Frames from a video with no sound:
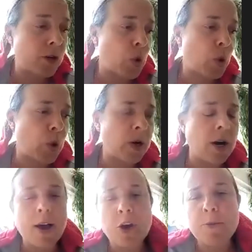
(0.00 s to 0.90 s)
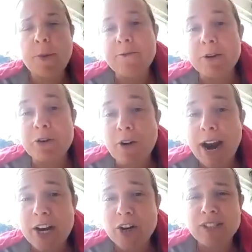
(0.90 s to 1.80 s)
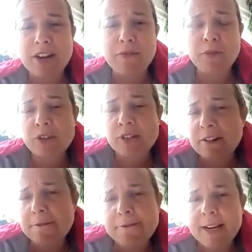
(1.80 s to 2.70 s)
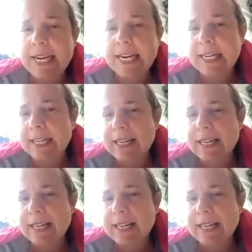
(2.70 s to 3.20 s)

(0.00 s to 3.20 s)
or you might have betrayed yourself, or you're still feeling,